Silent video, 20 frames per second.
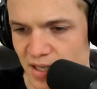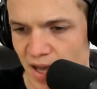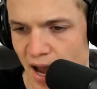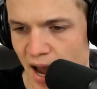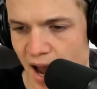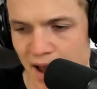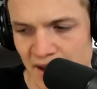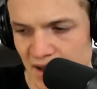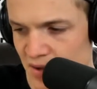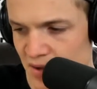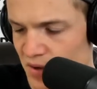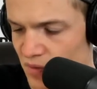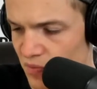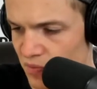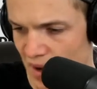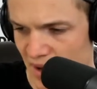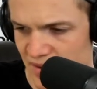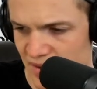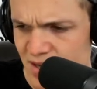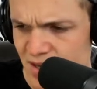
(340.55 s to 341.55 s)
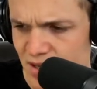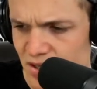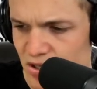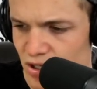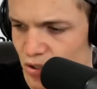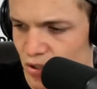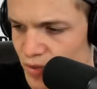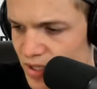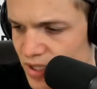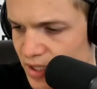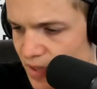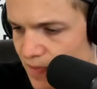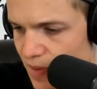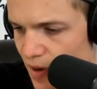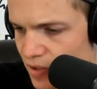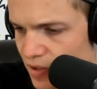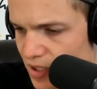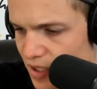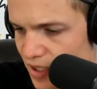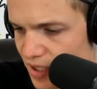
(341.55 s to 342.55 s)
I think he just recently
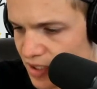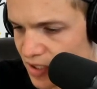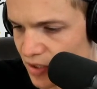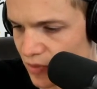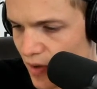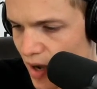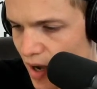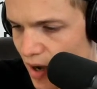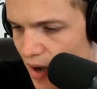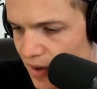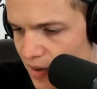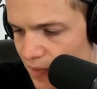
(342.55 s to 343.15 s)
posted this as well.